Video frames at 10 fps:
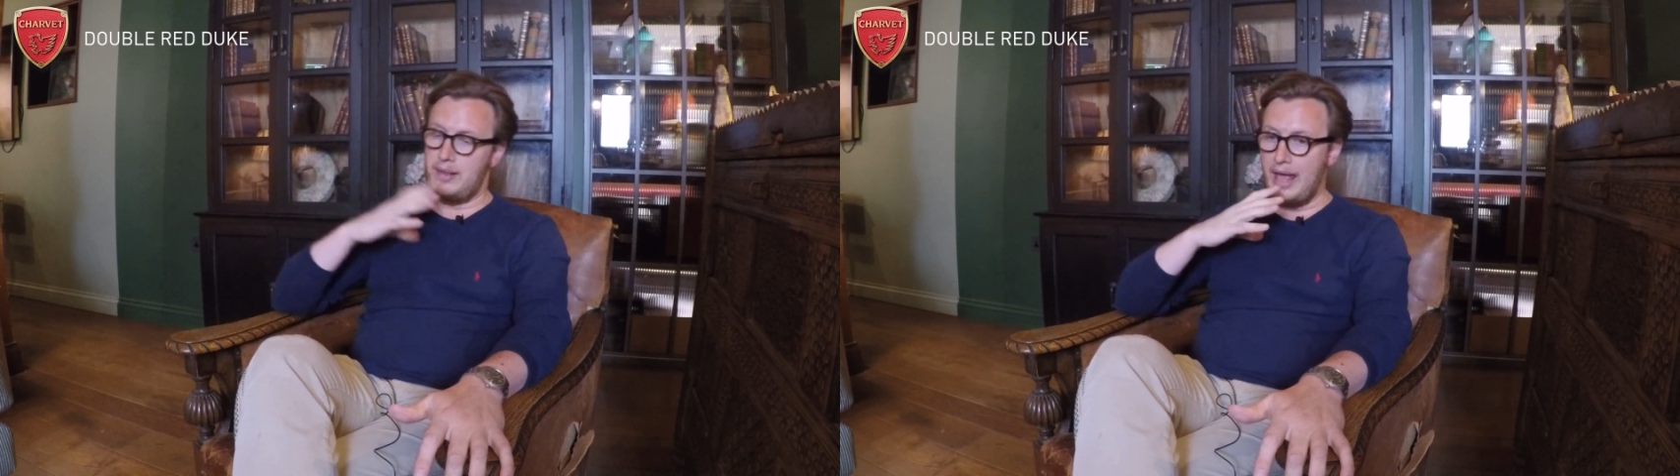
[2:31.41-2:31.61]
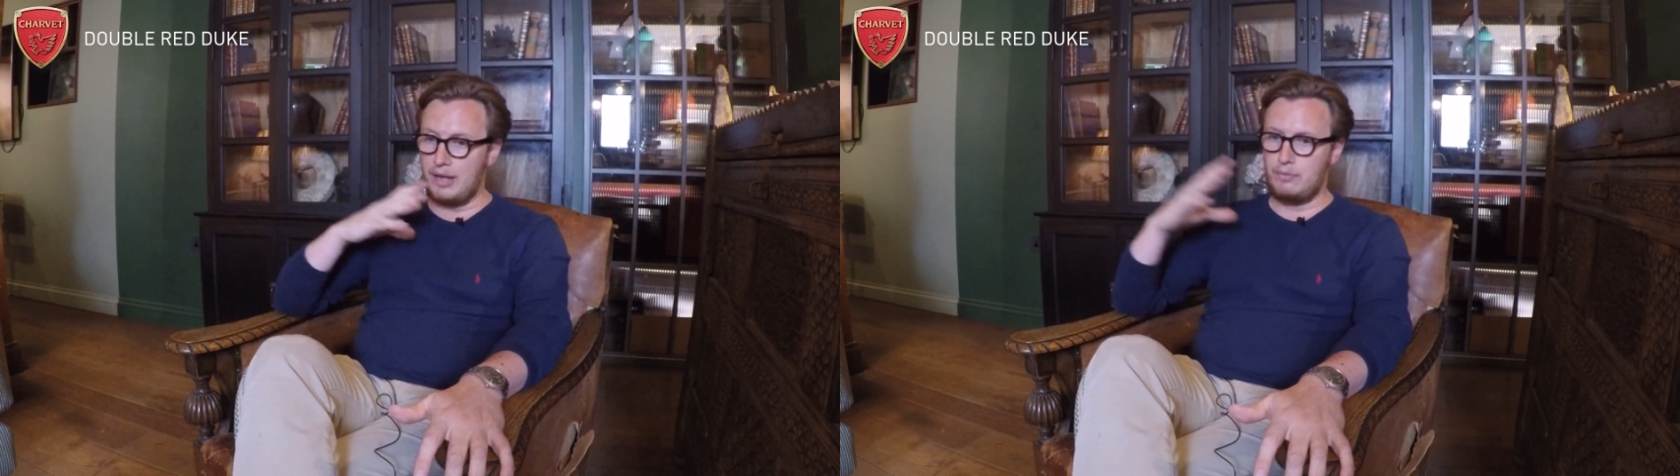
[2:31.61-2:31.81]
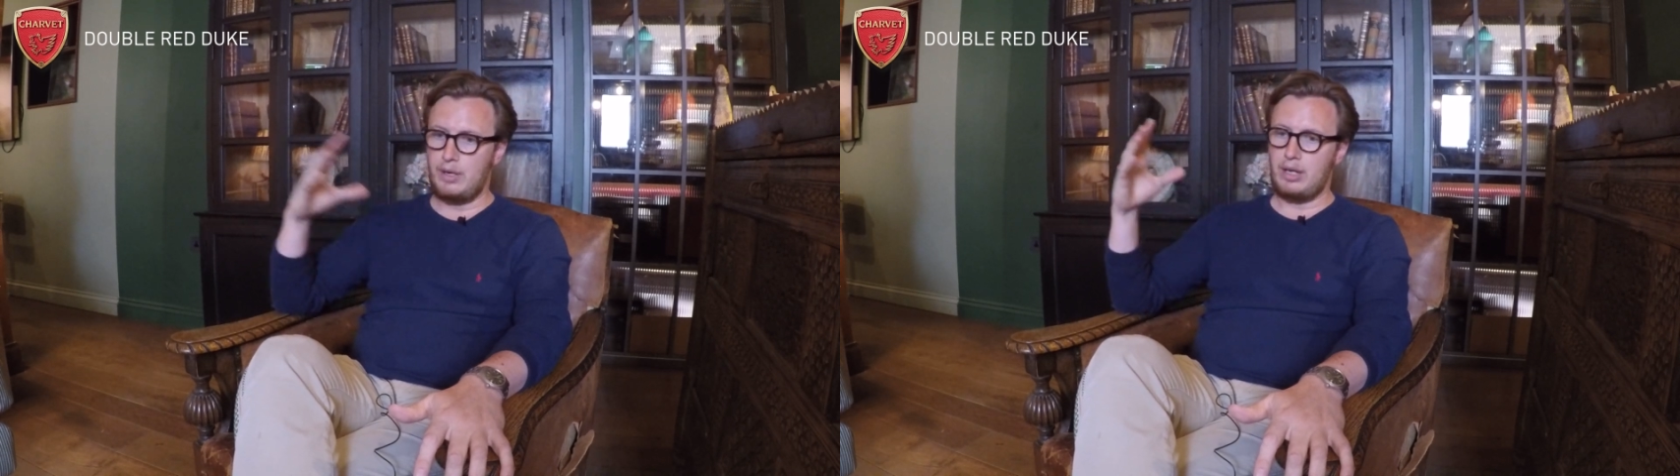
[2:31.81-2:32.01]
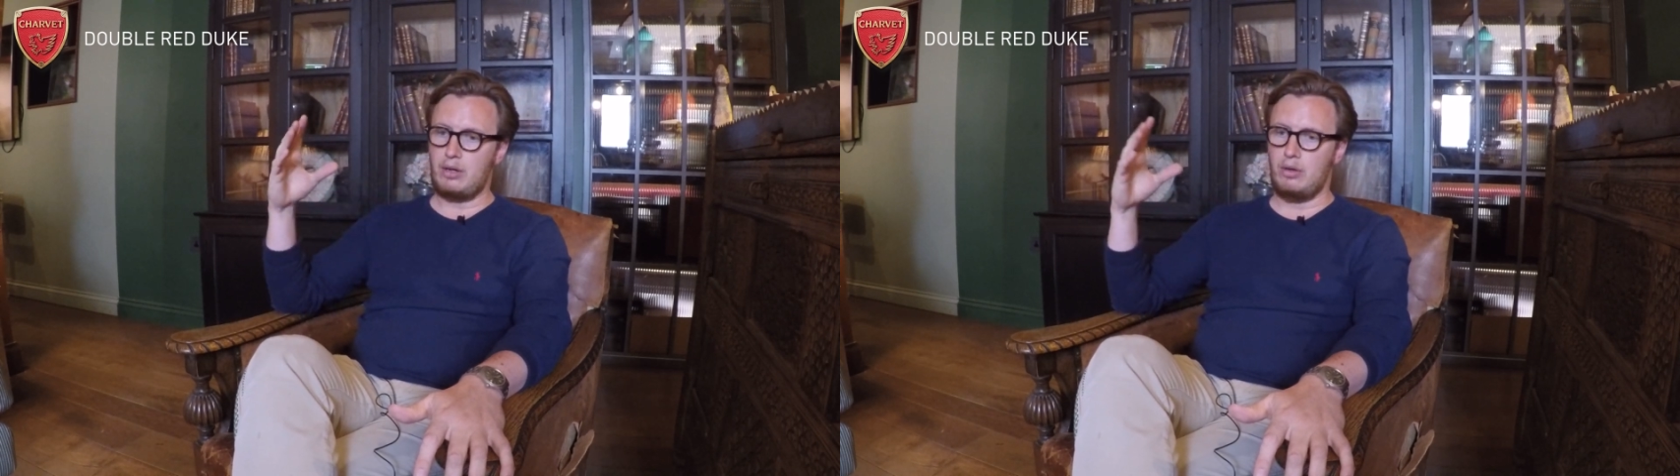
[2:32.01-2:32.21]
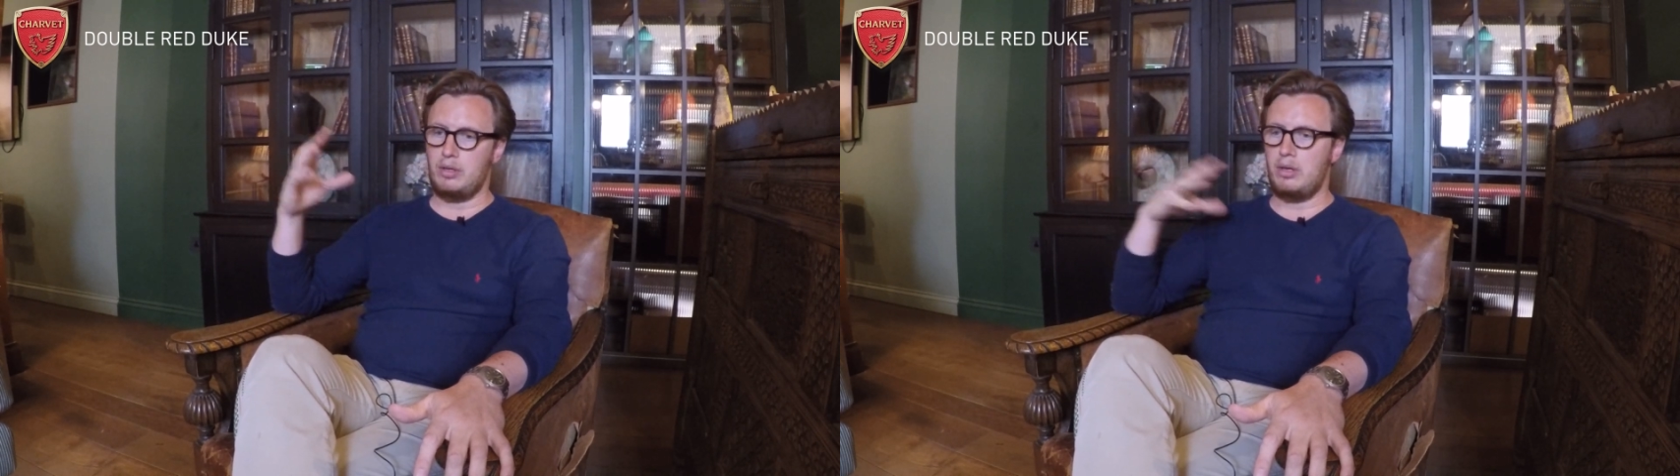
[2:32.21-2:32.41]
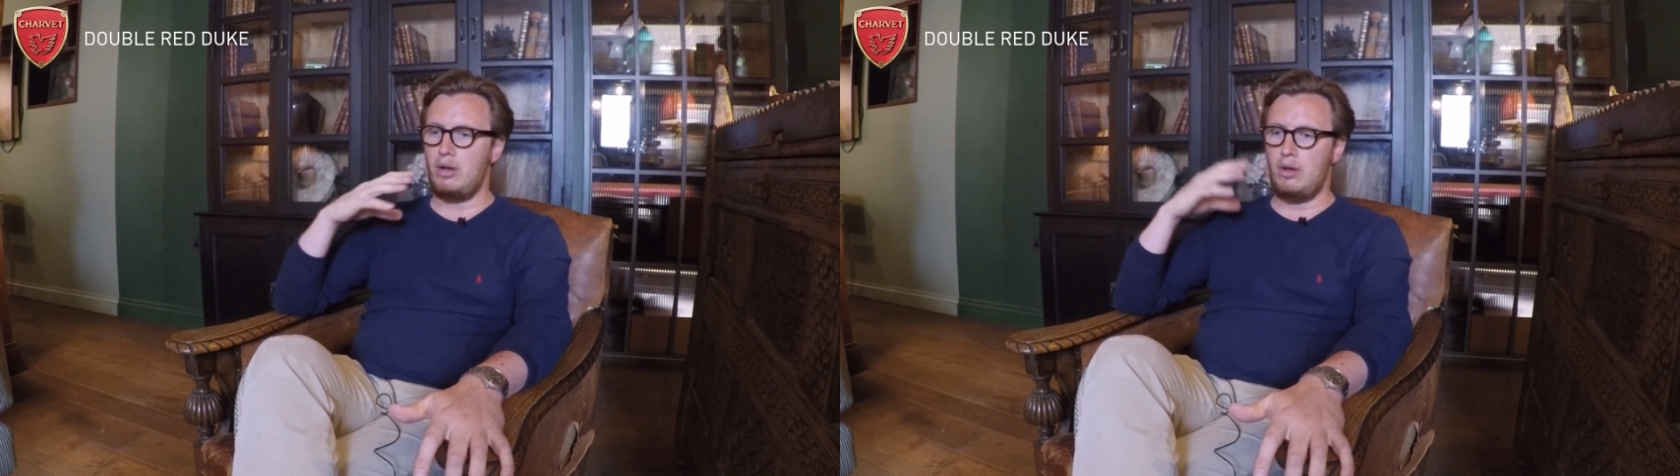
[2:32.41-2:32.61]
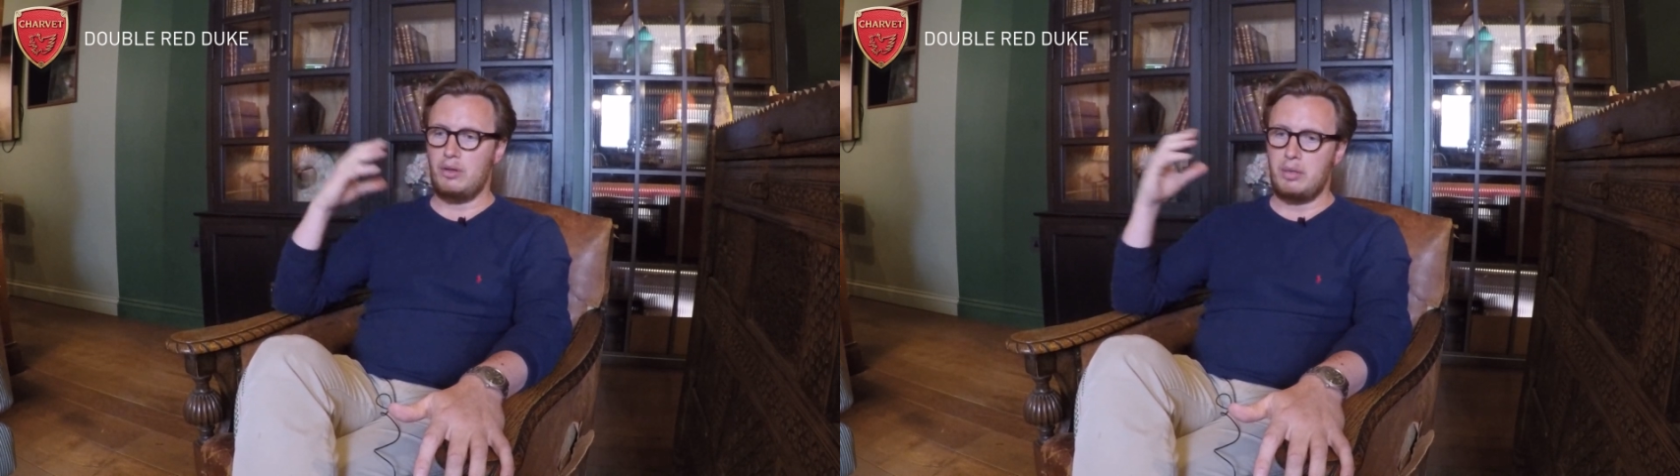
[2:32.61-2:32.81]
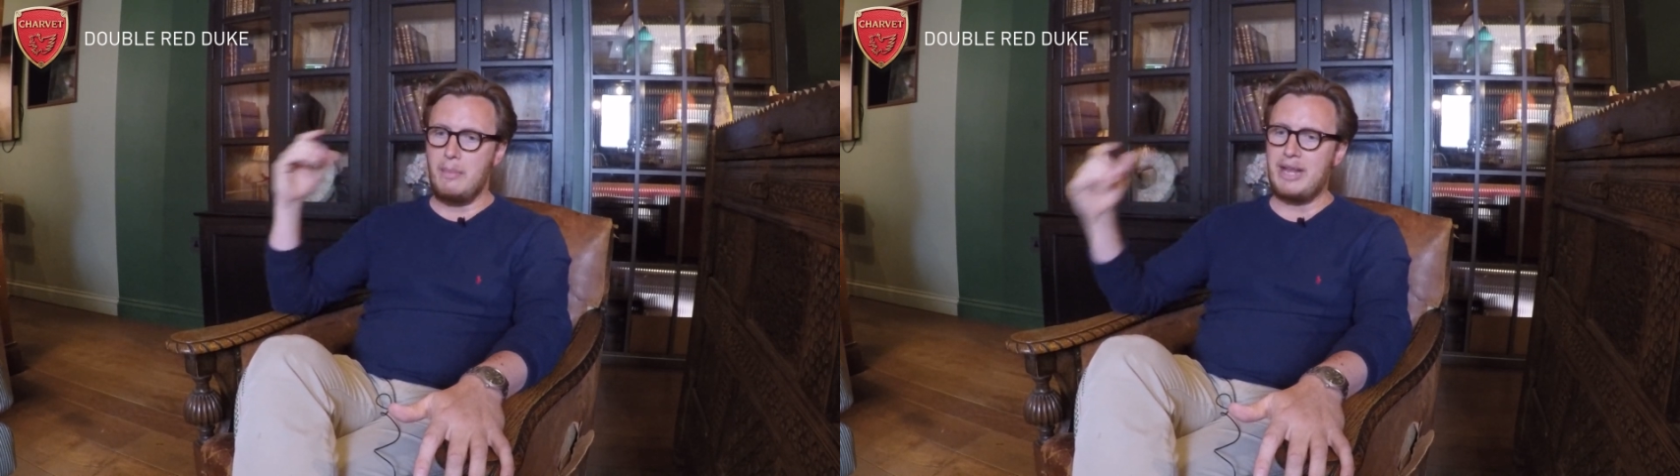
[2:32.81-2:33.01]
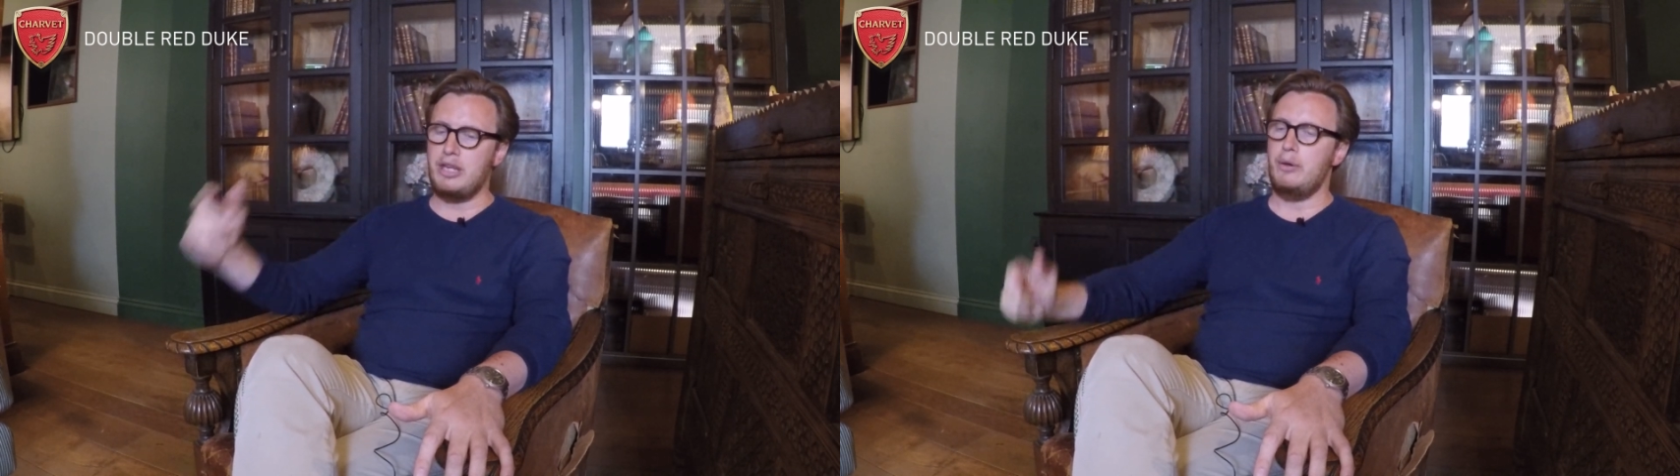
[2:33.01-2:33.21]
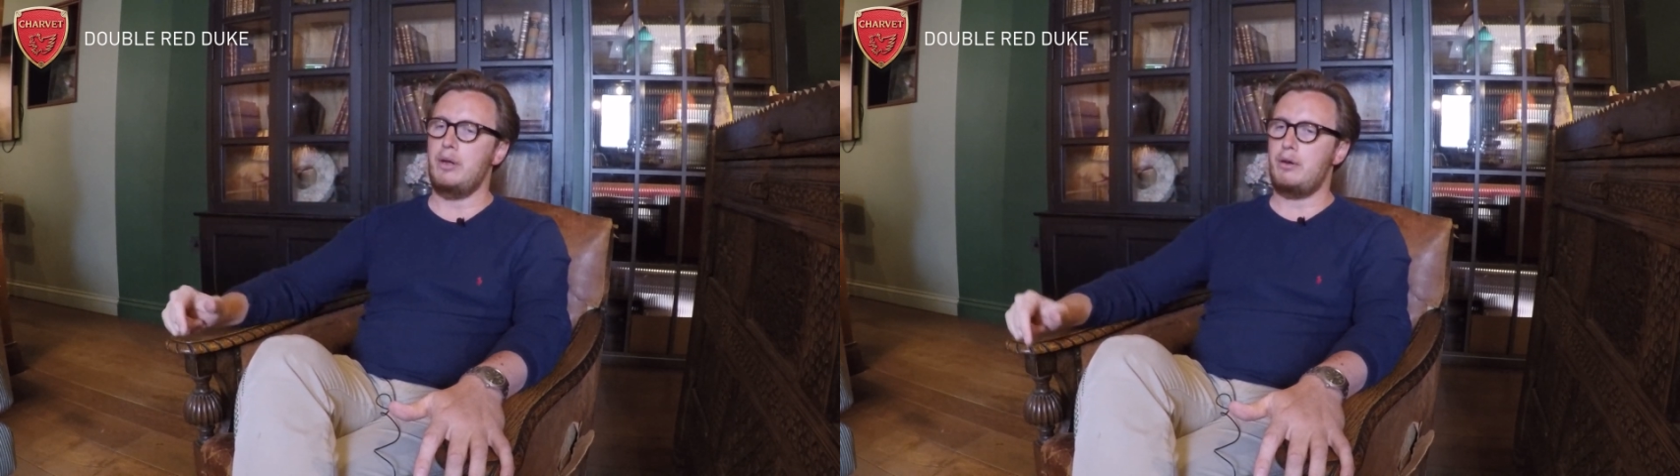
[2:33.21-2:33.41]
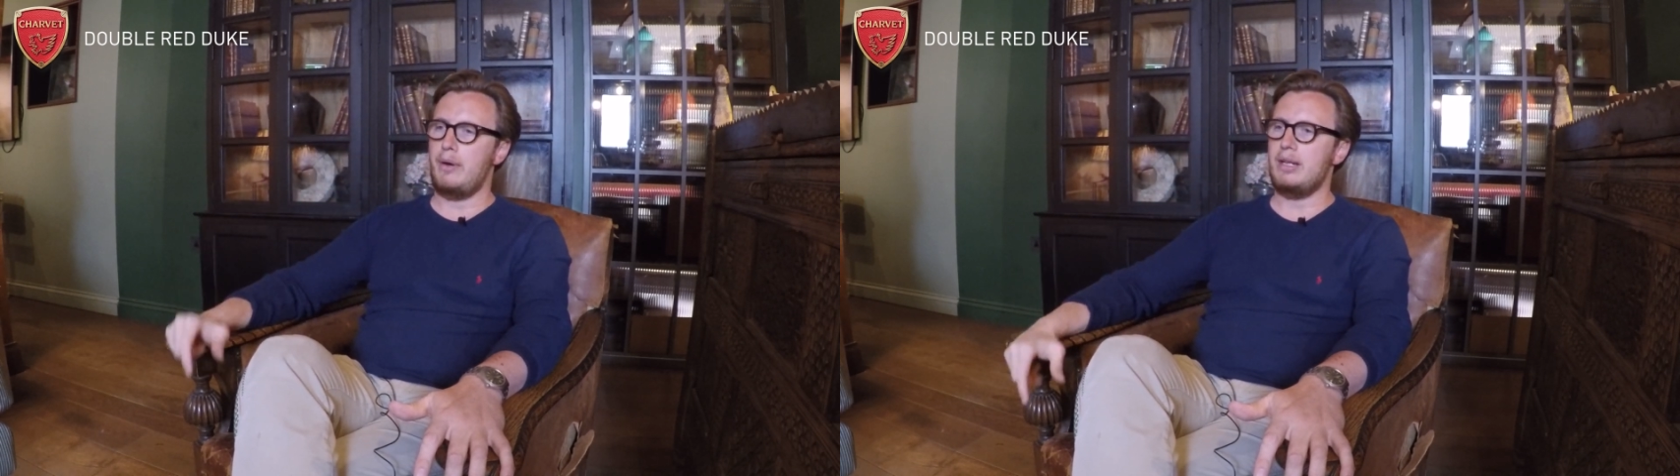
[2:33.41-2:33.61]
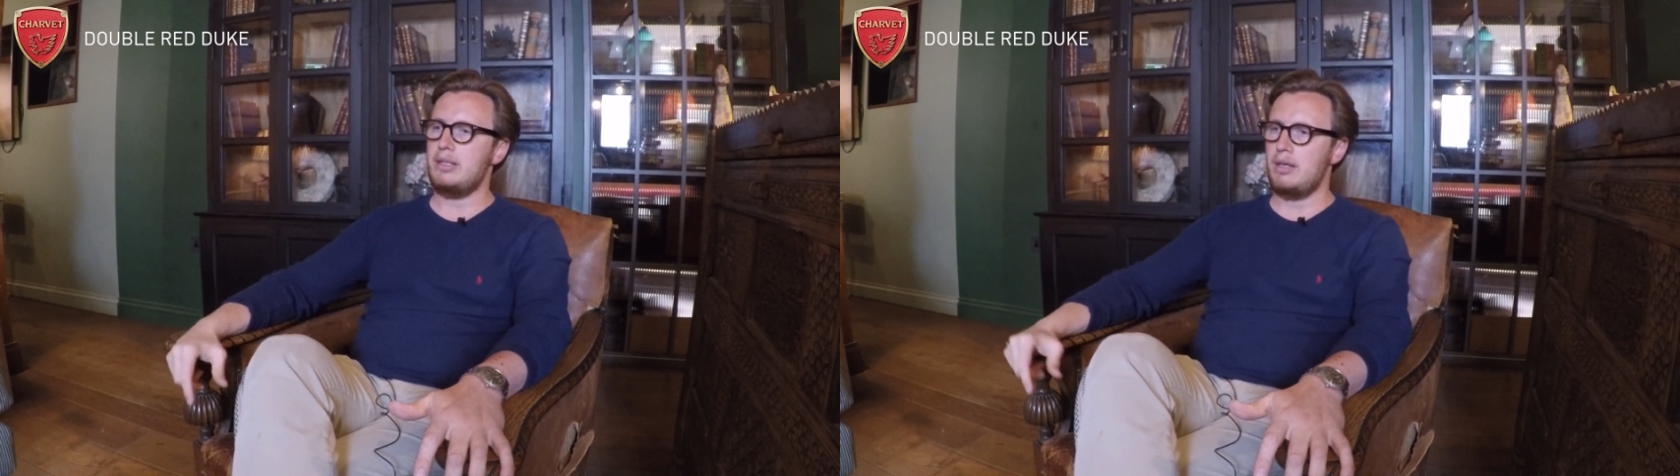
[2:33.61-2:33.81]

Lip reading: Henrik on the menu and create